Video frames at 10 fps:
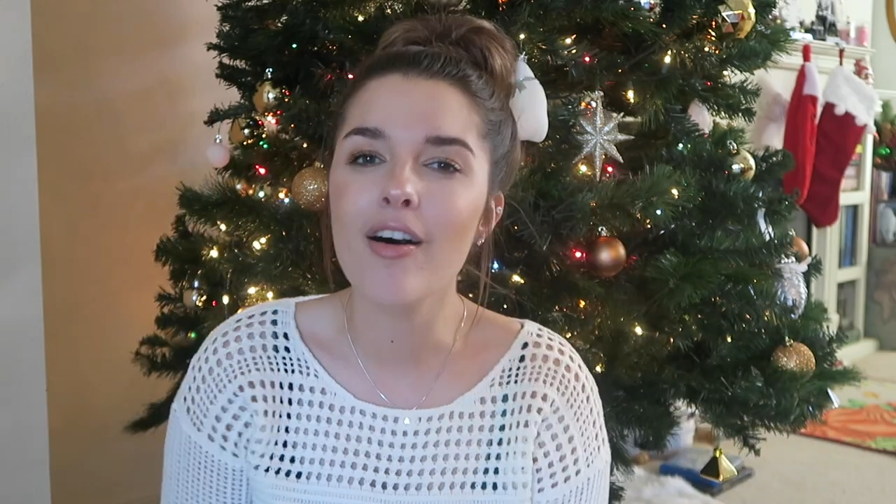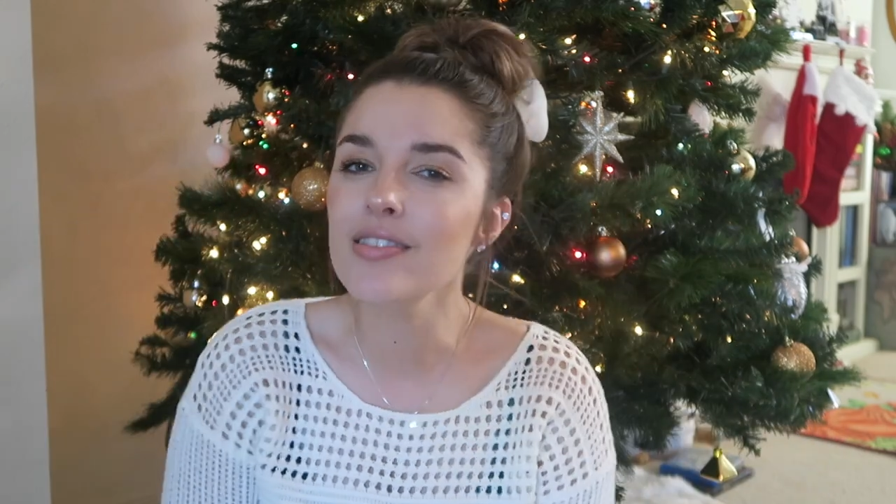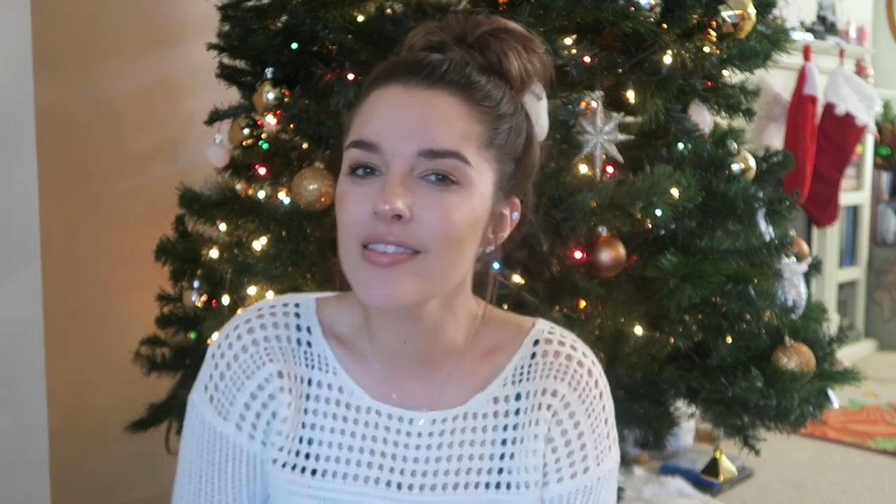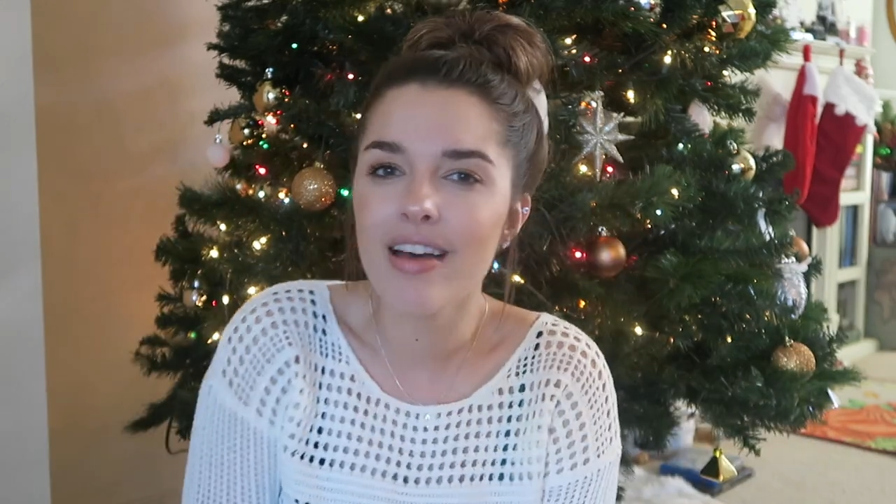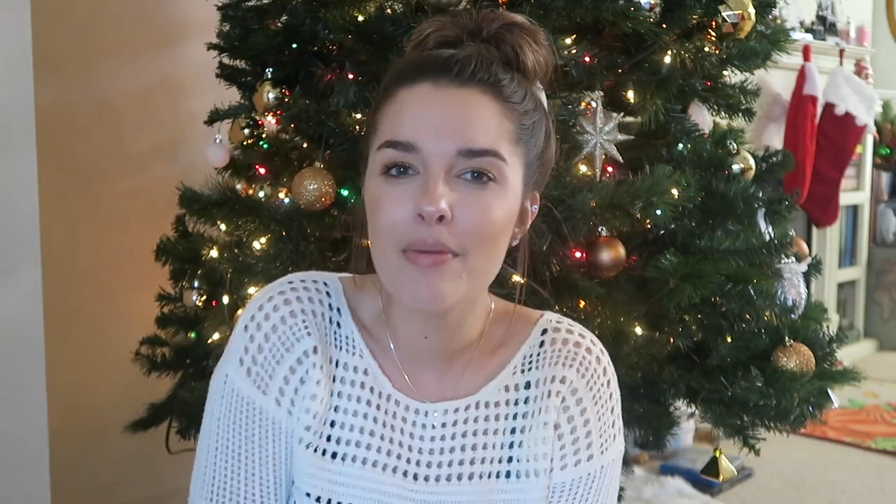
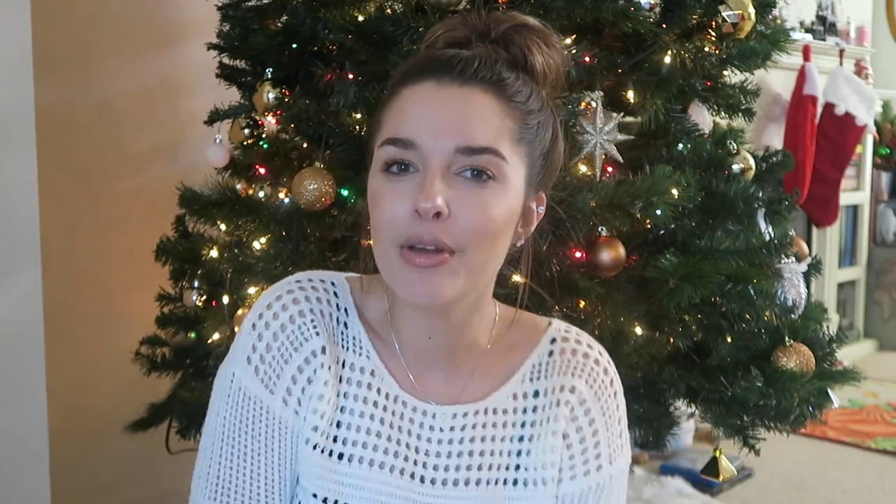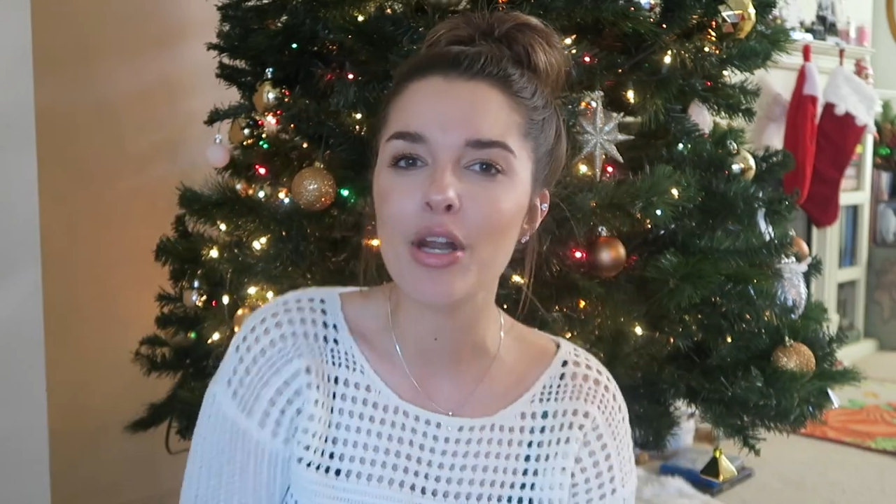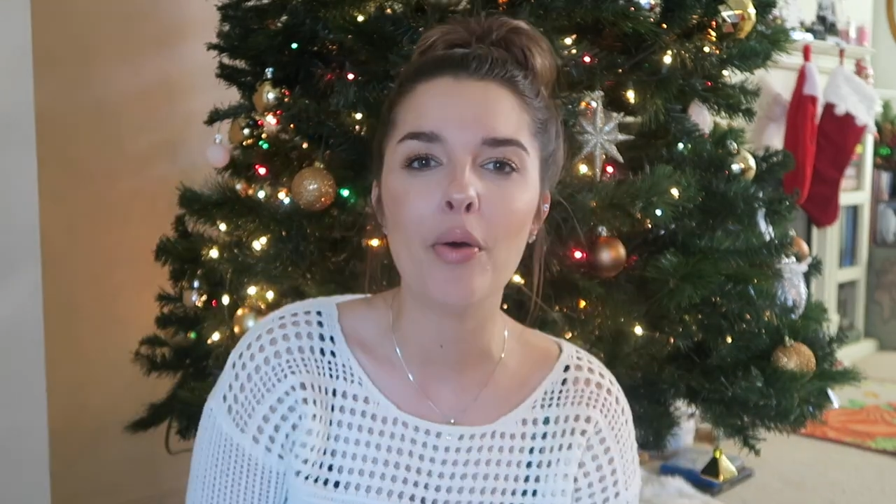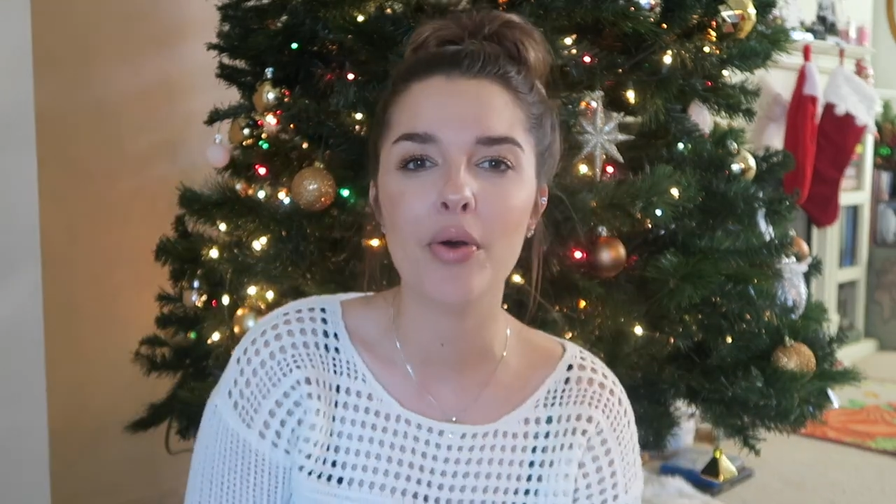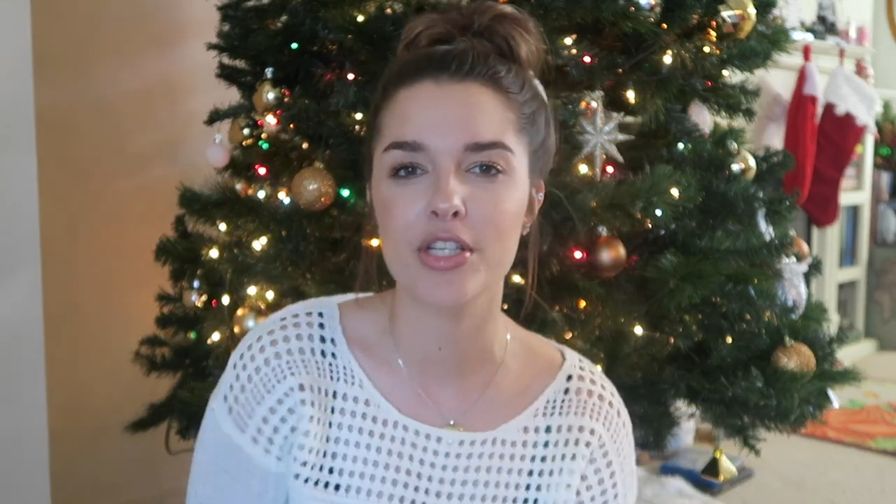Also, let me
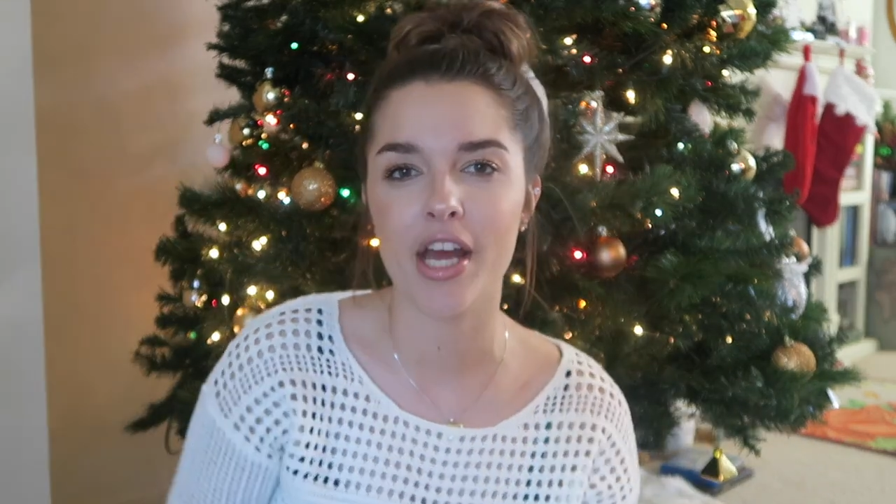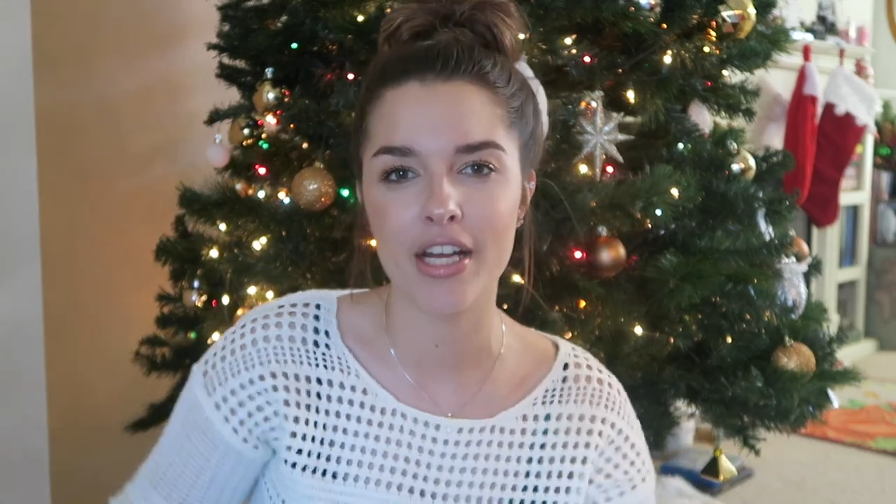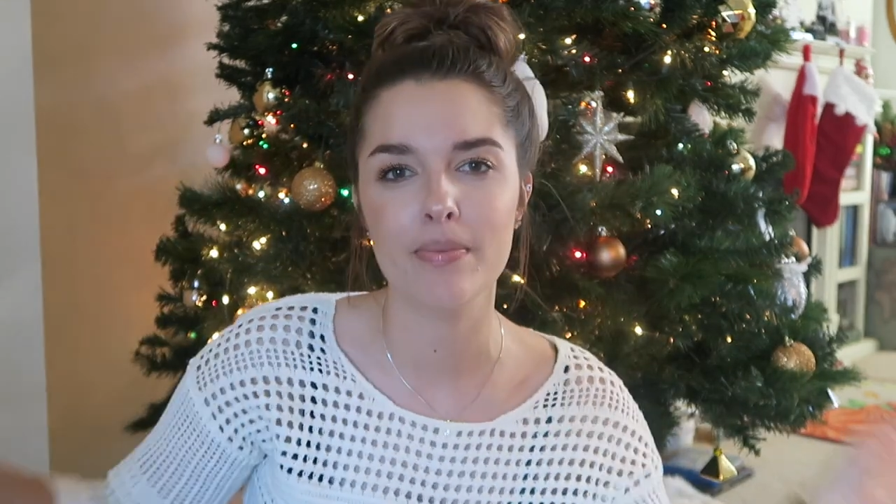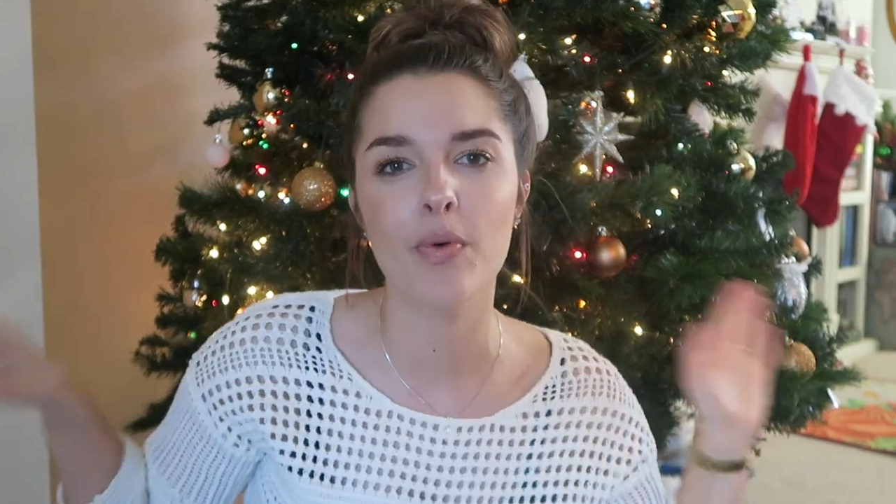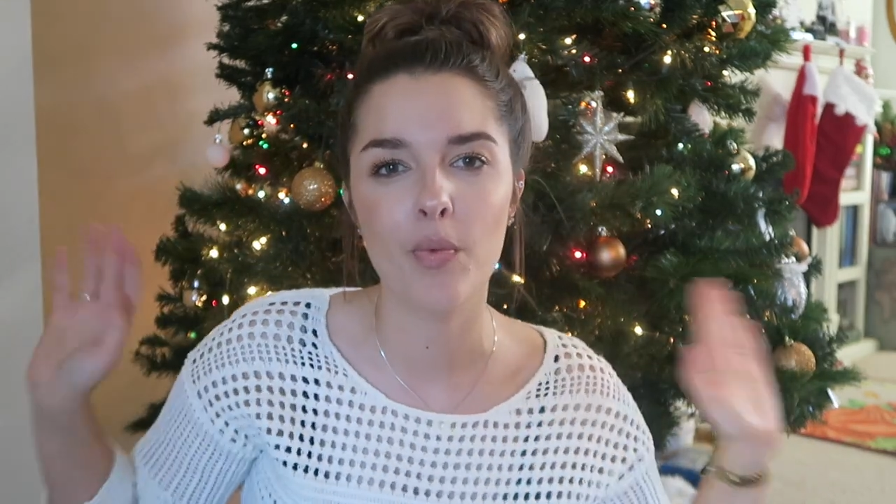know which item